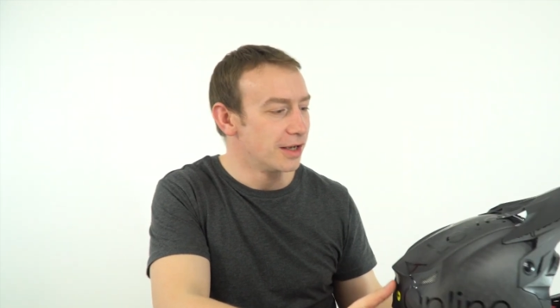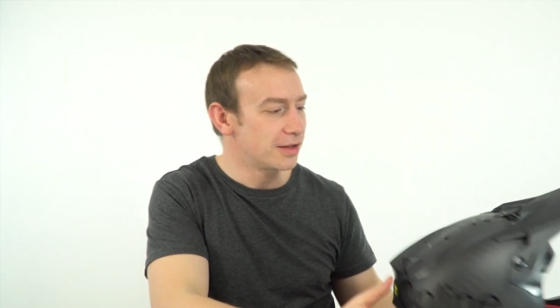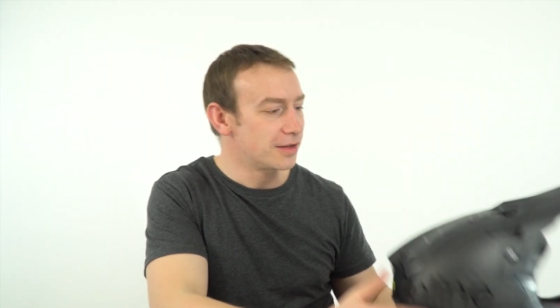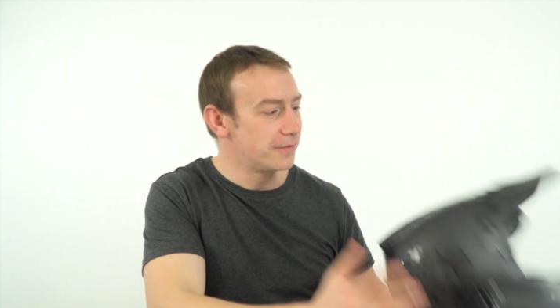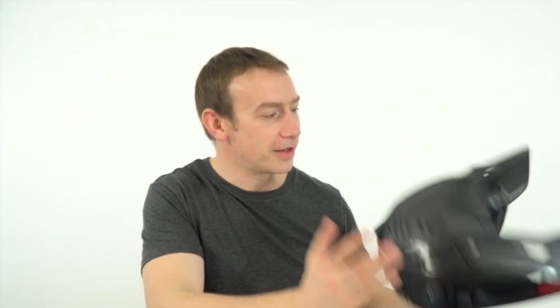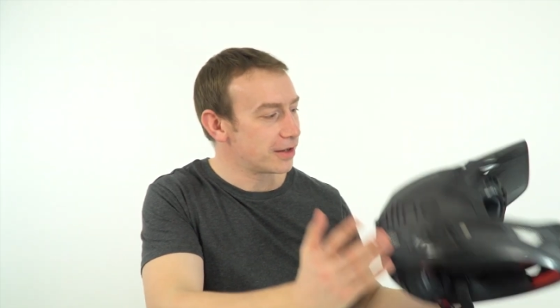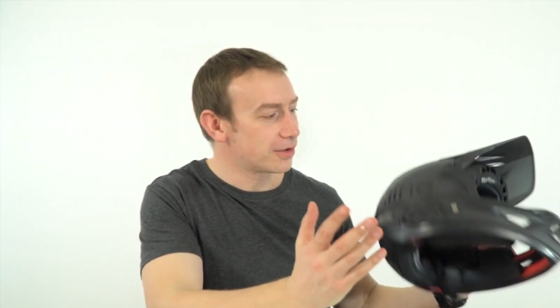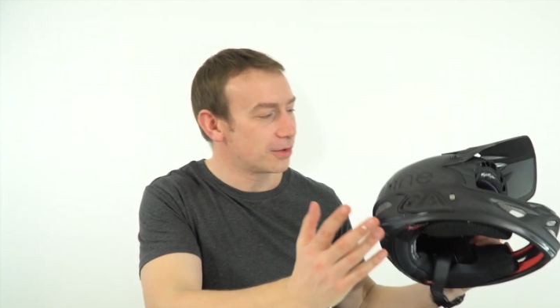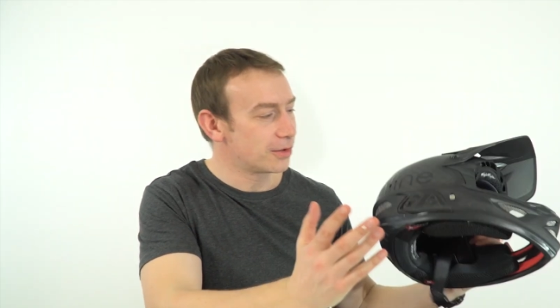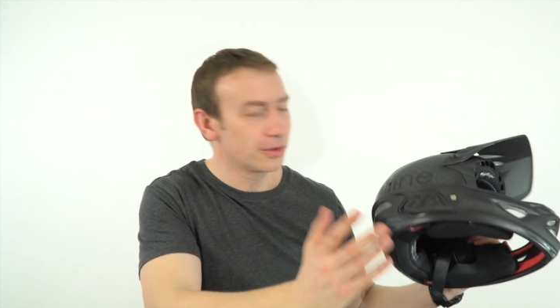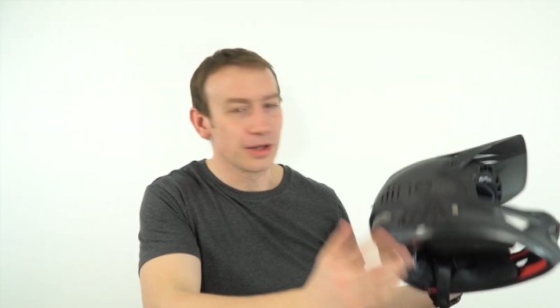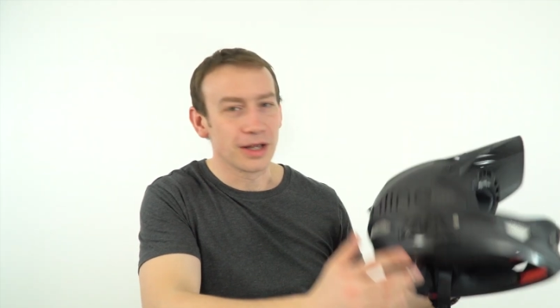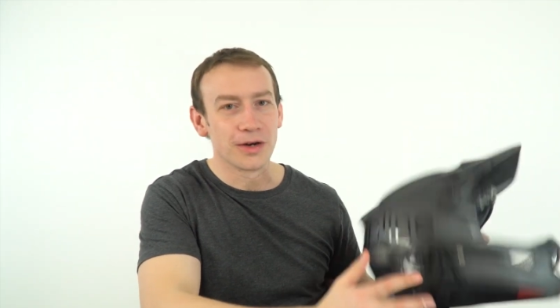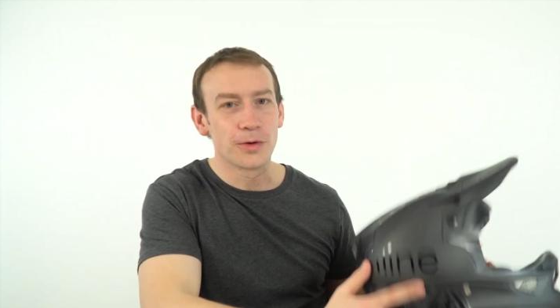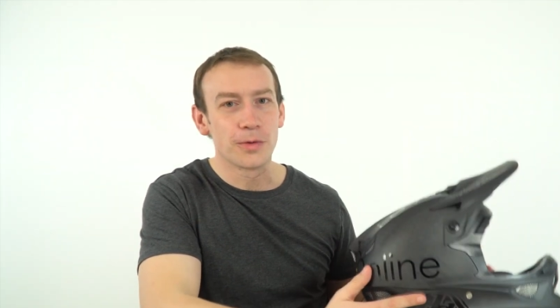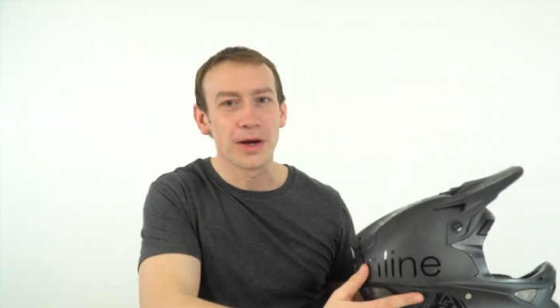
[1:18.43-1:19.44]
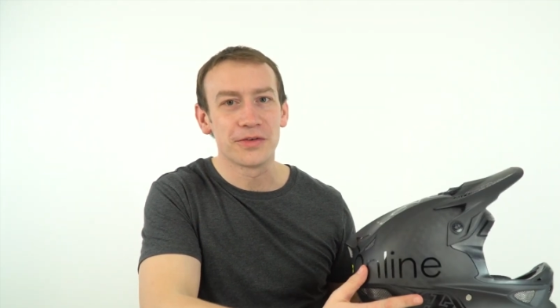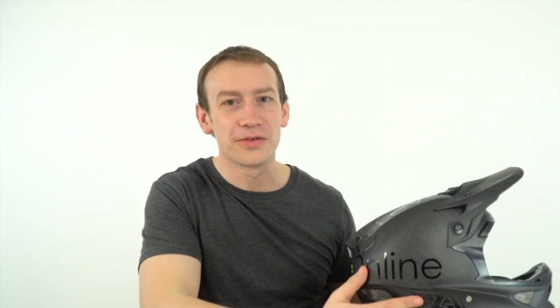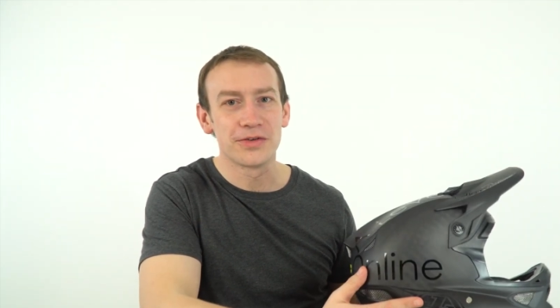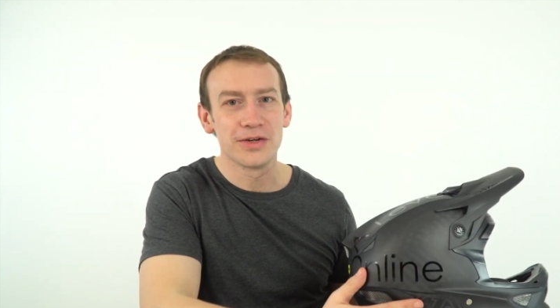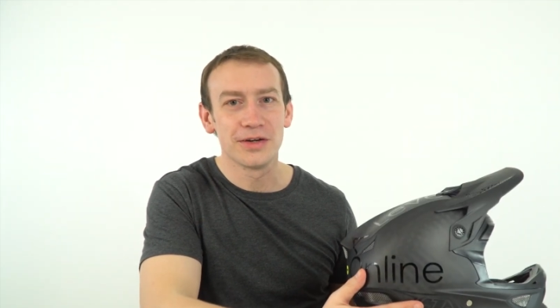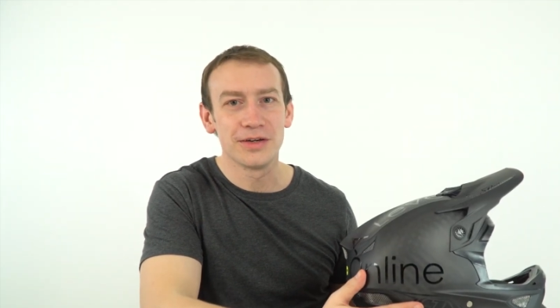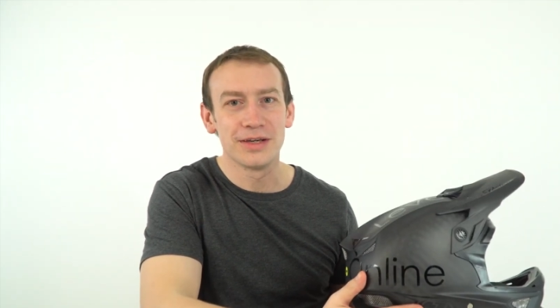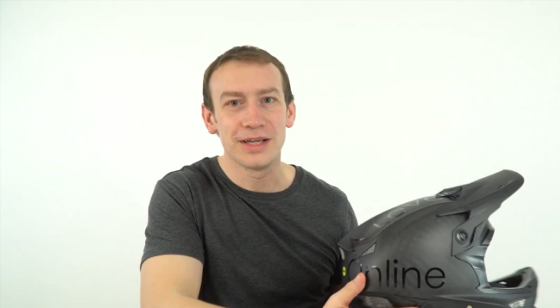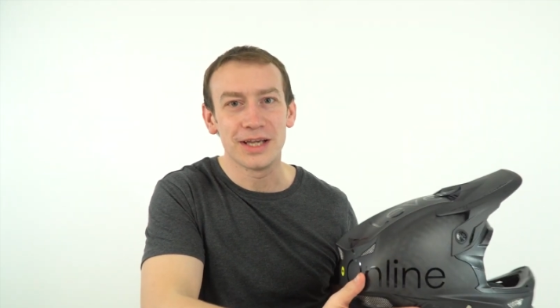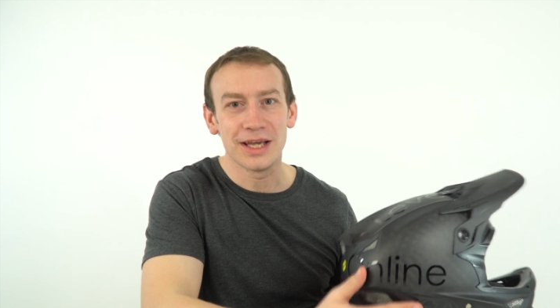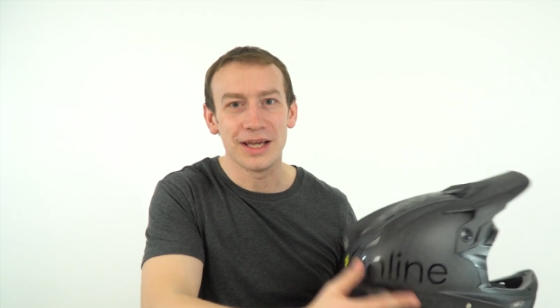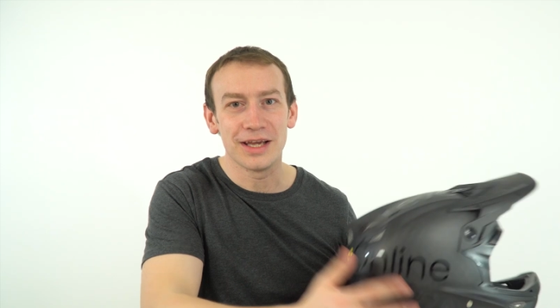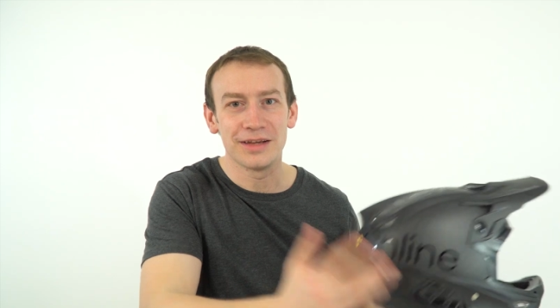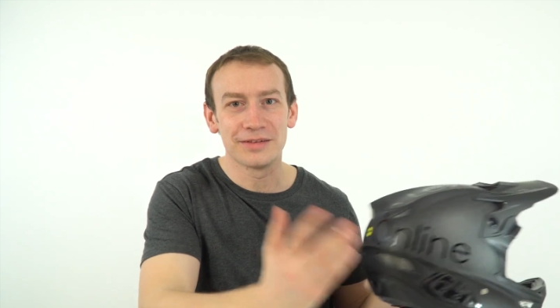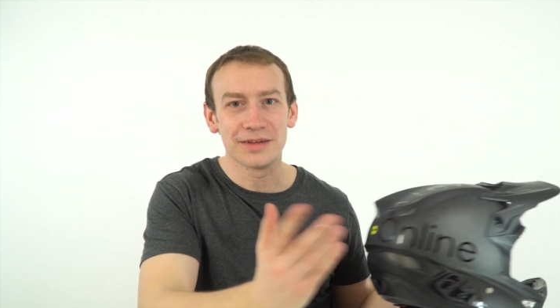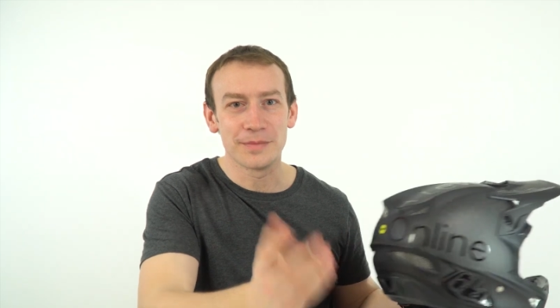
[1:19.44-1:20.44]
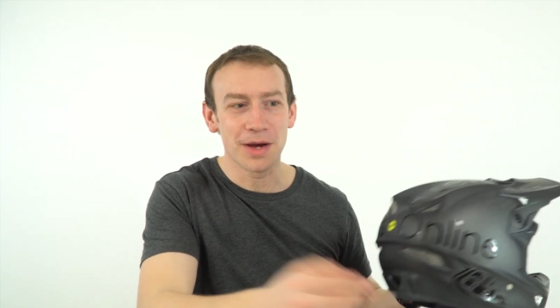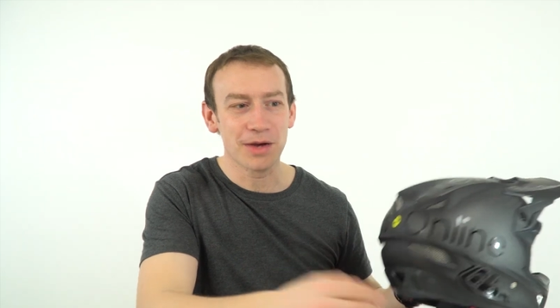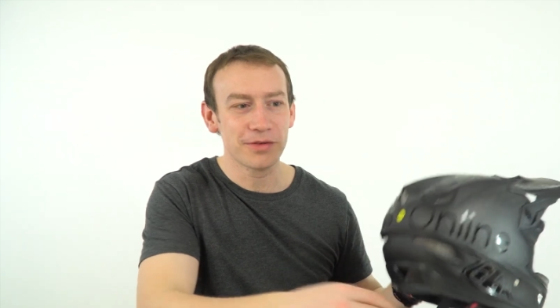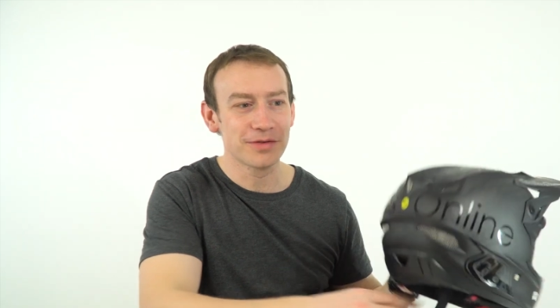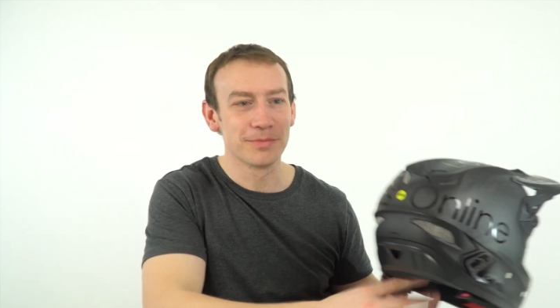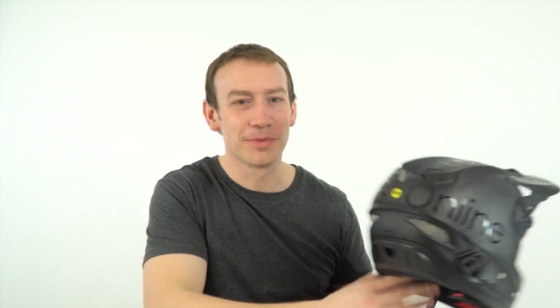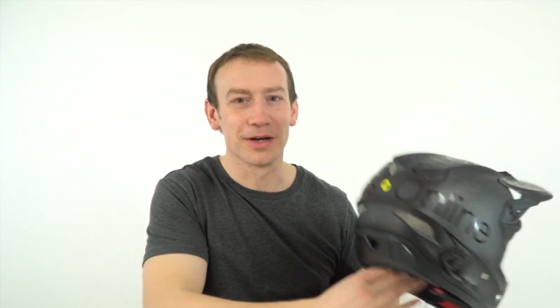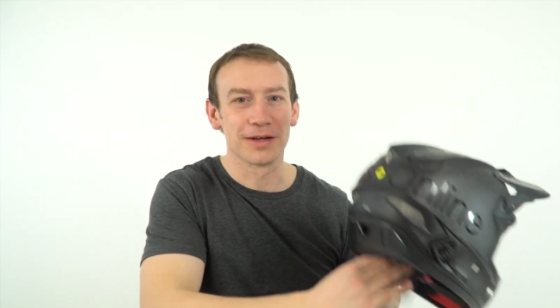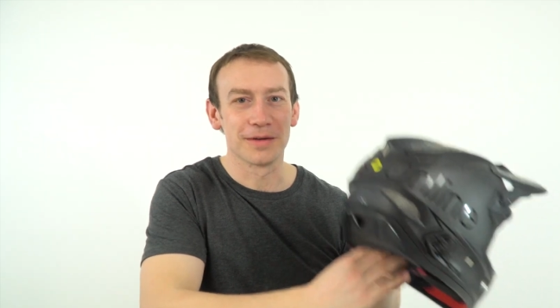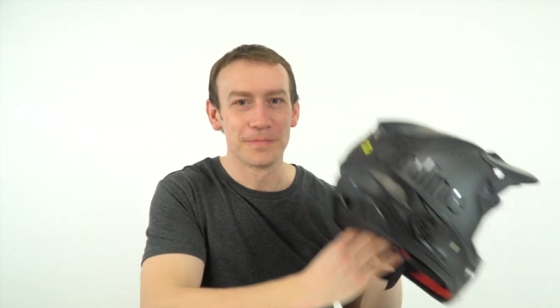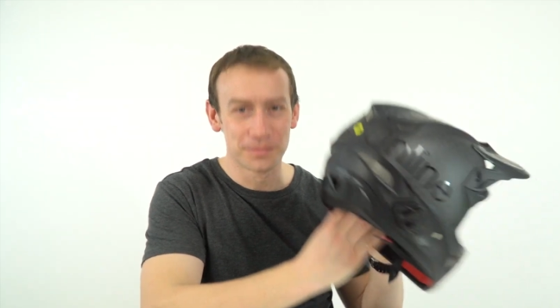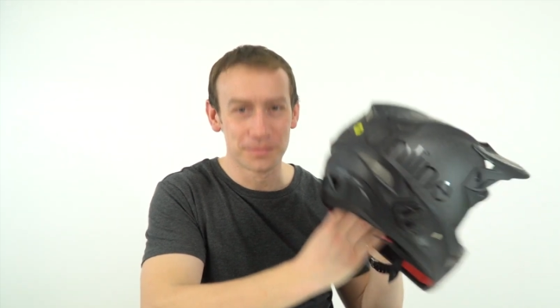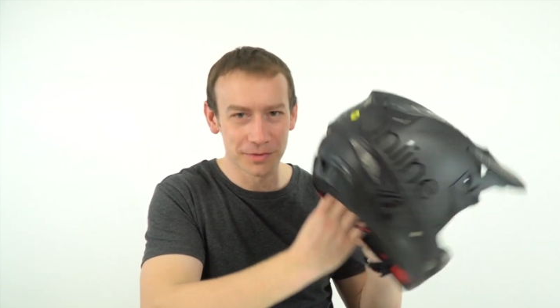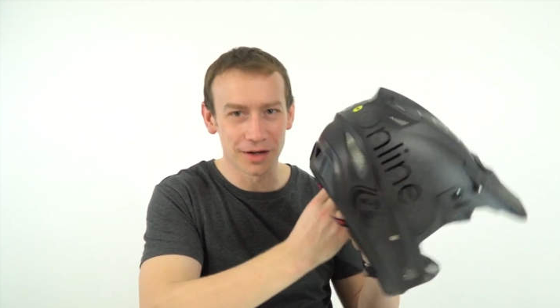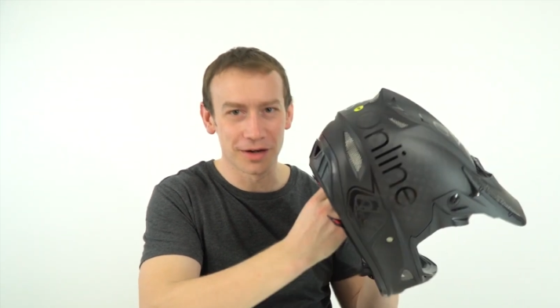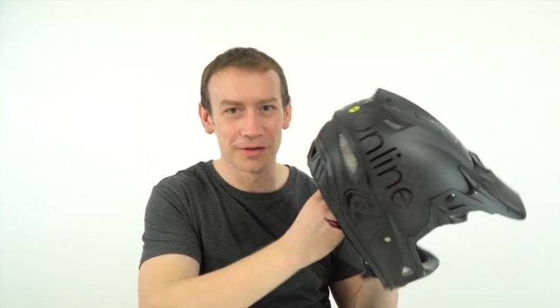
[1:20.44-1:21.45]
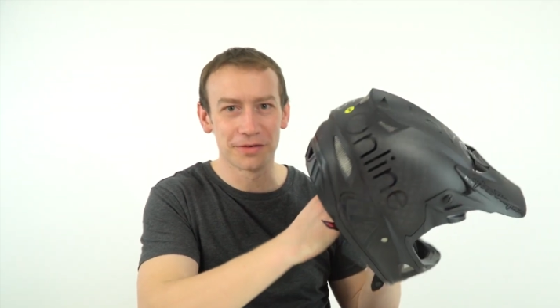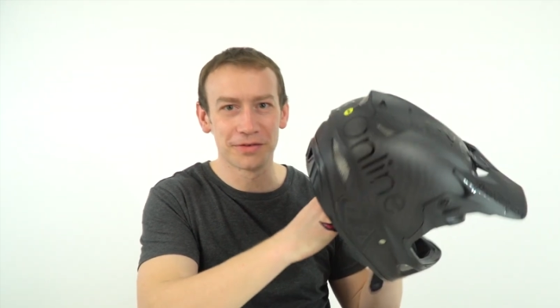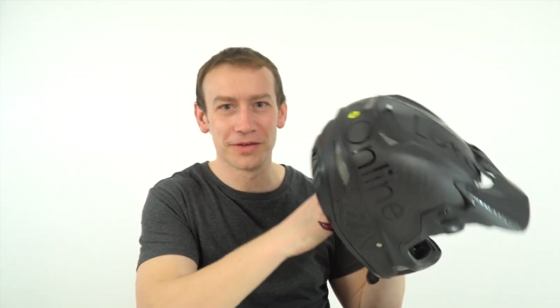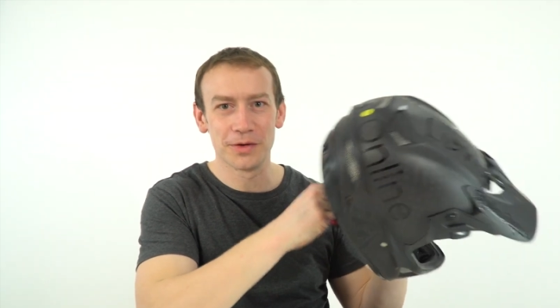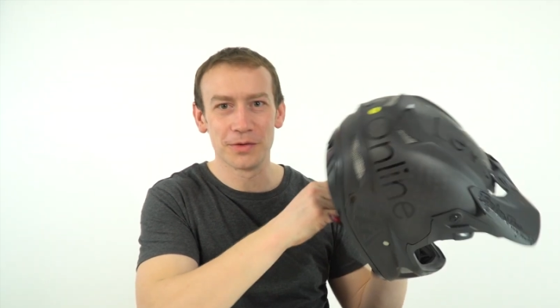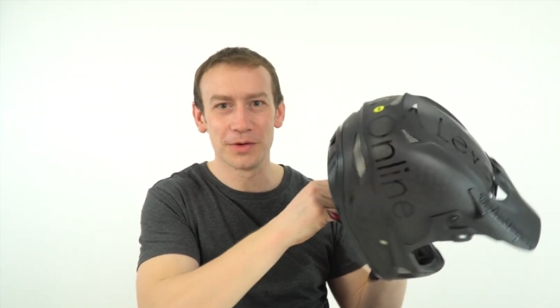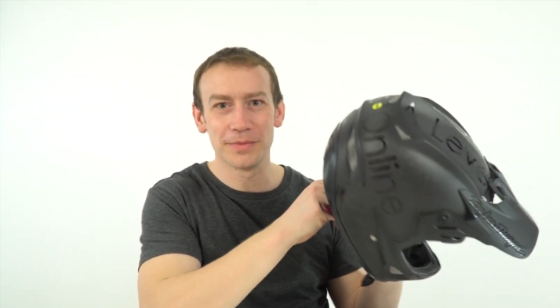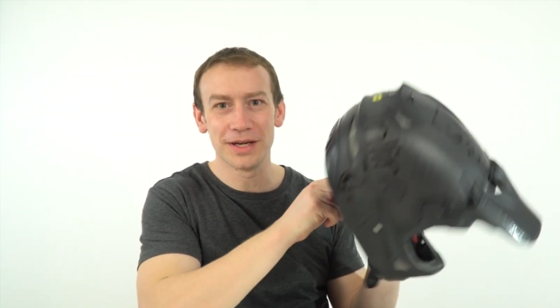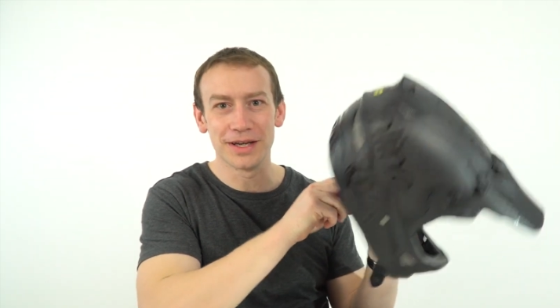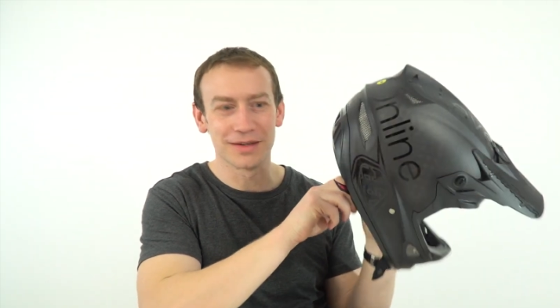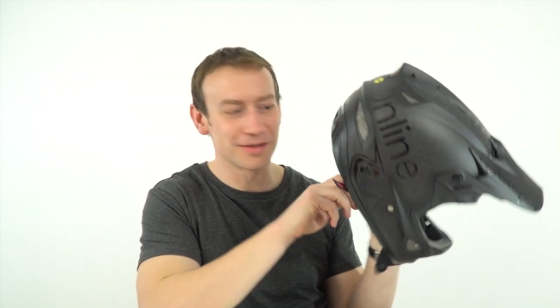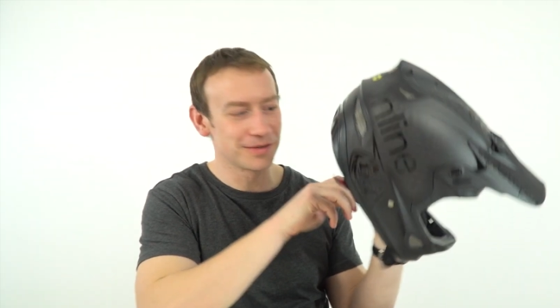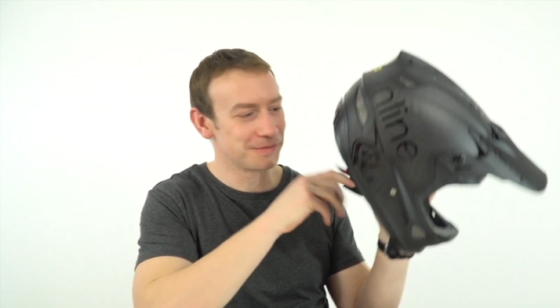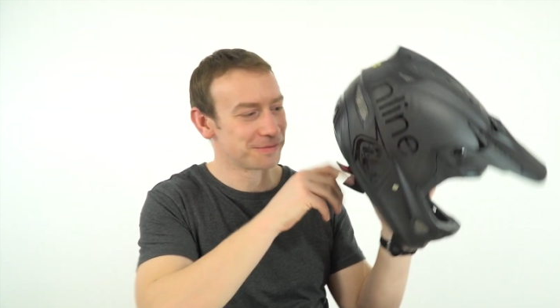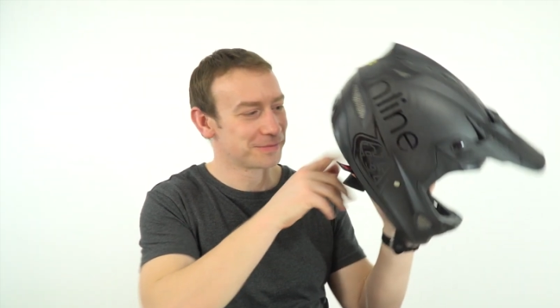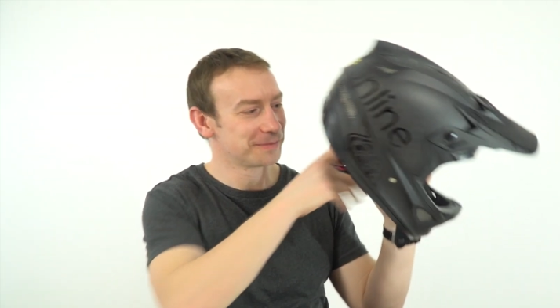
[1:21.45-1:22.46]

The vehicle in question is a mountain bike. I'll see you in a minute.